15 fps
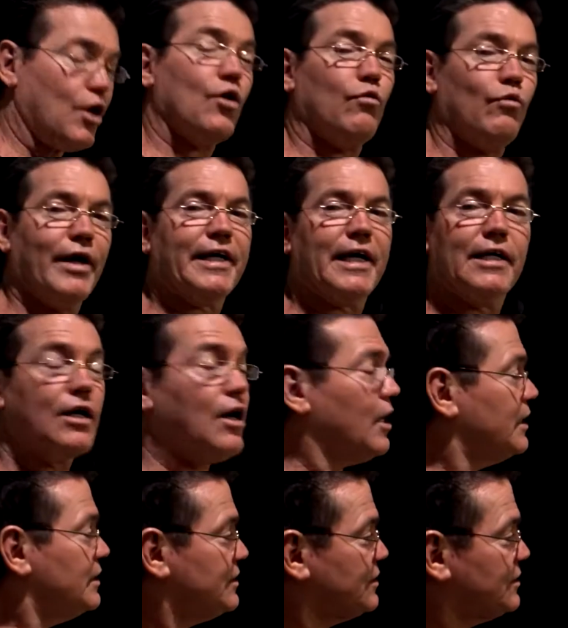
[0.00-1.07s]

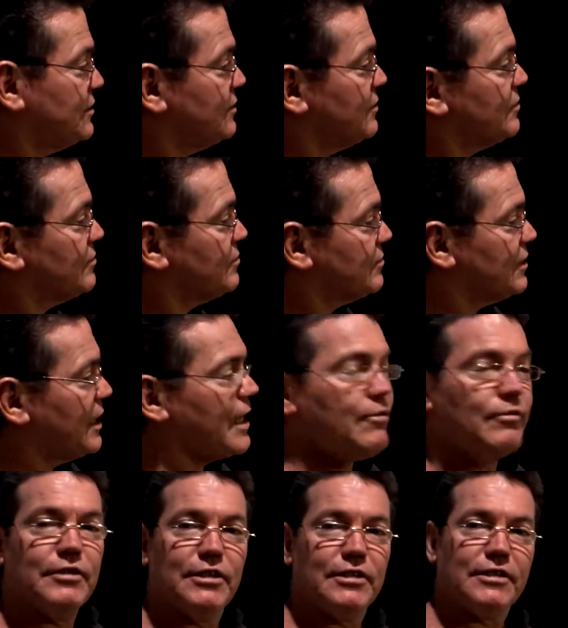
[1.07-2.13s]
recognised
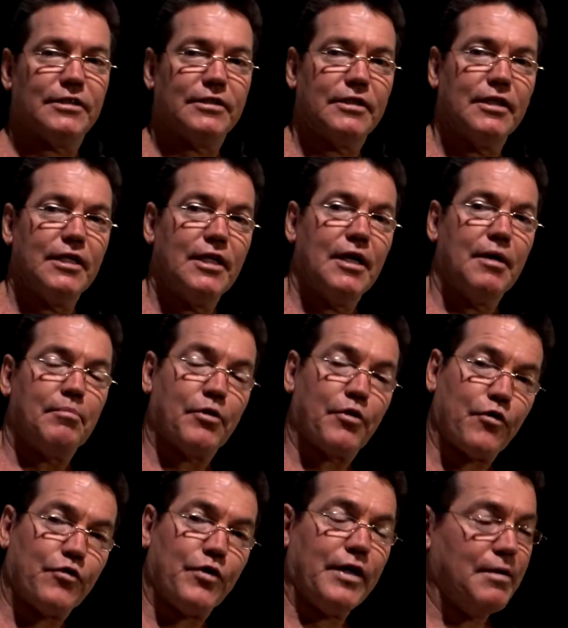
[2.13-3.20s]
languages. But the
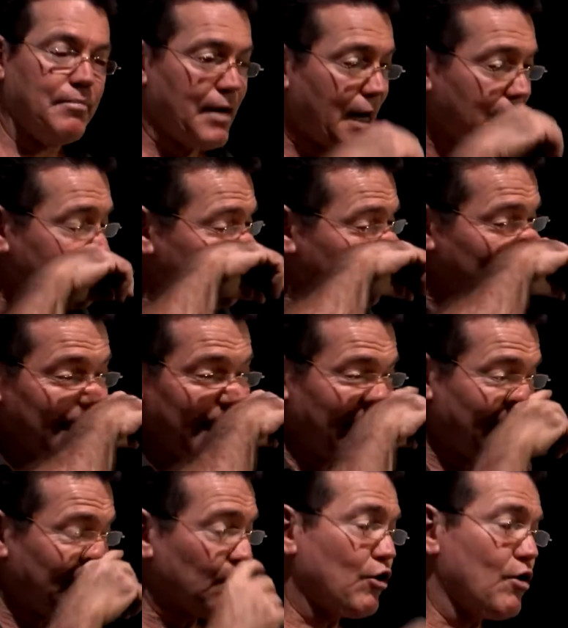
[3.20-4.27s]
thing about
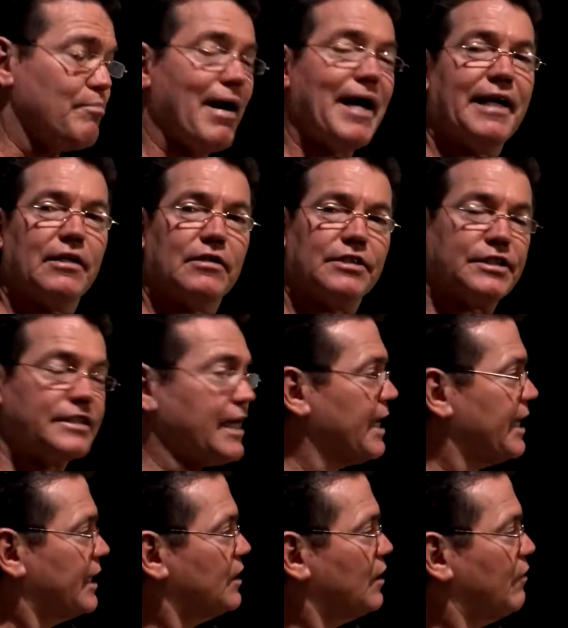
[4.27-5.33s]
the grammatical
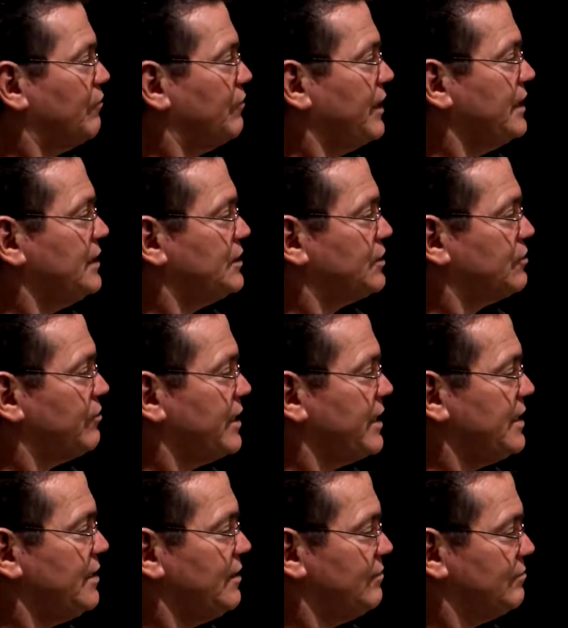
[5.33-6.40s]
standing of these
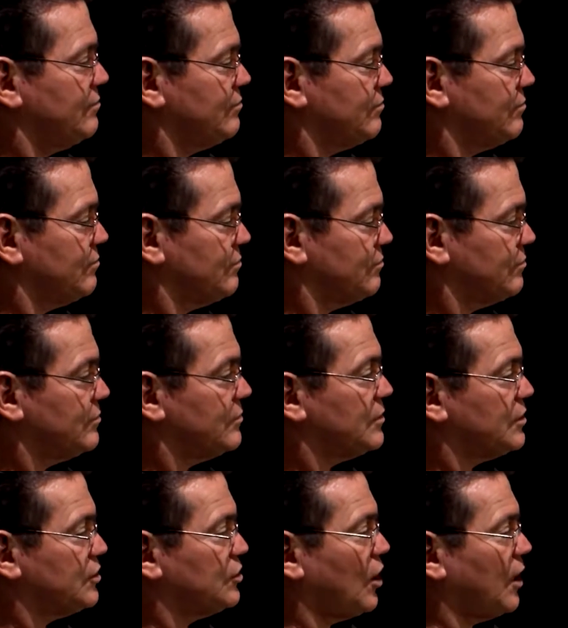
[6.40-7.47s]
three
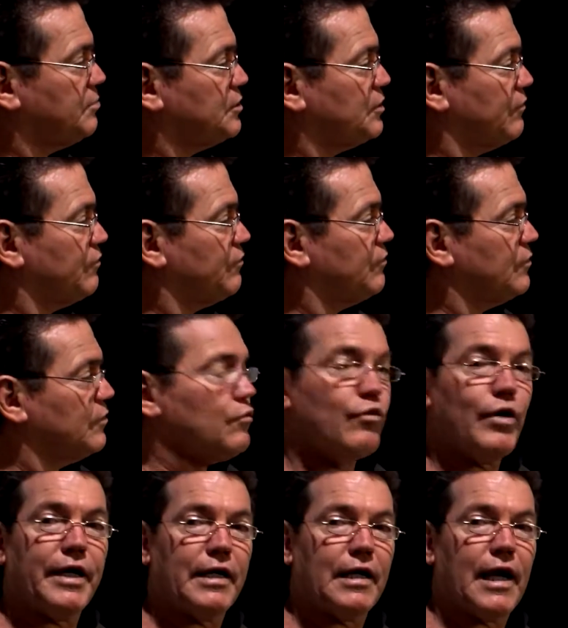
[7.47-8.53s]
types of
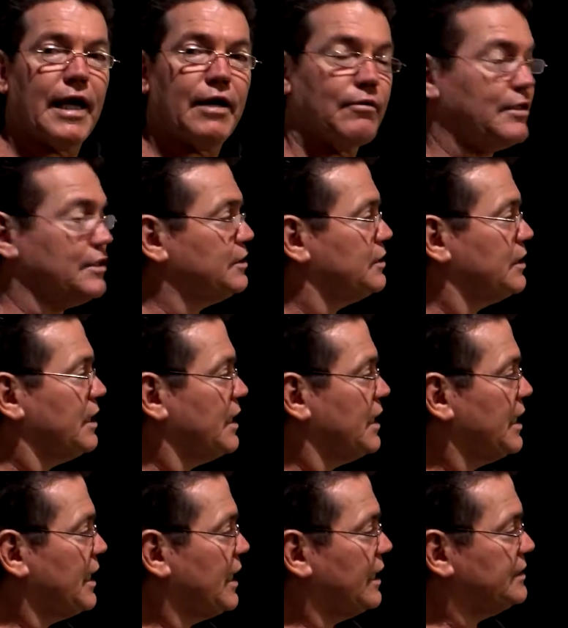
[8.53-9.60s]
written language
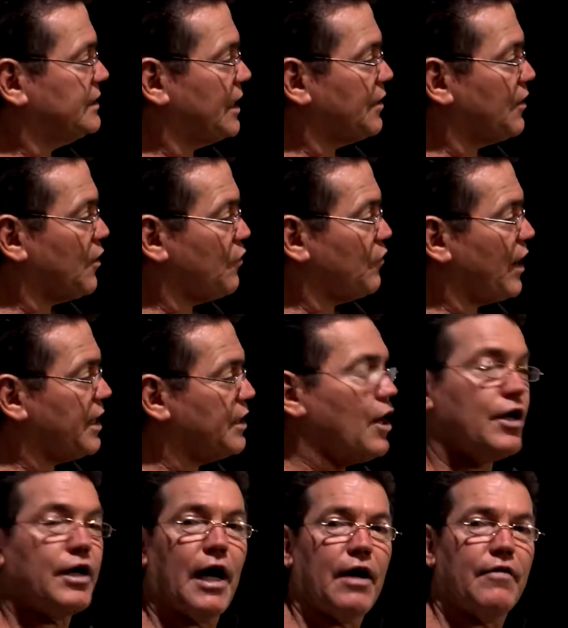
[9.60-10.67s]
is that they
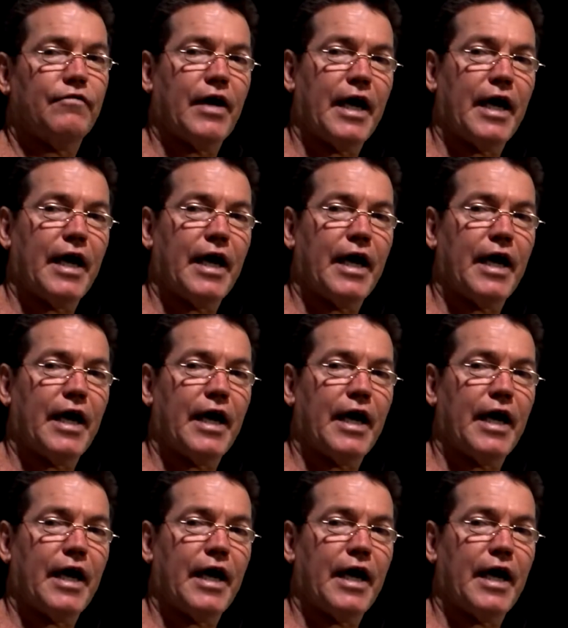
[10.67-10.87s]
don't have